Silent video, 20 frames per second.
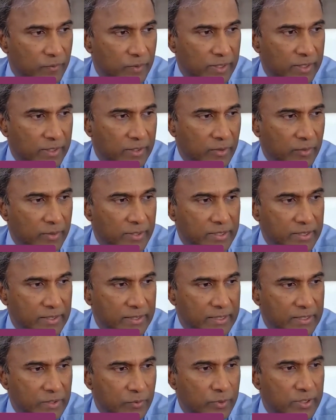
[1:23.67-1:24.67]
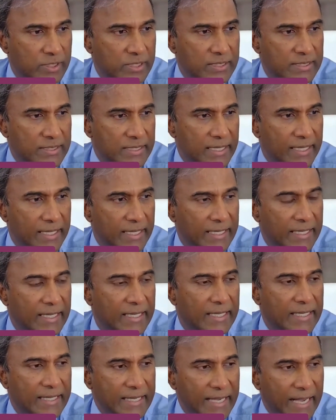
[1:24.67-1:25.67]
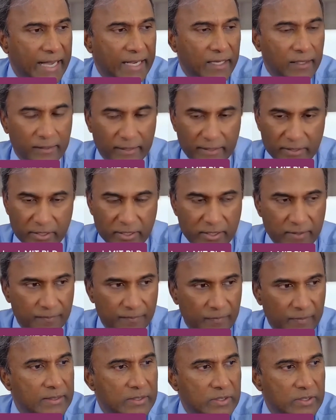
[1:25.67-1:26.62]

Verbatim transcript: we're going to go into this, which is a catalyst.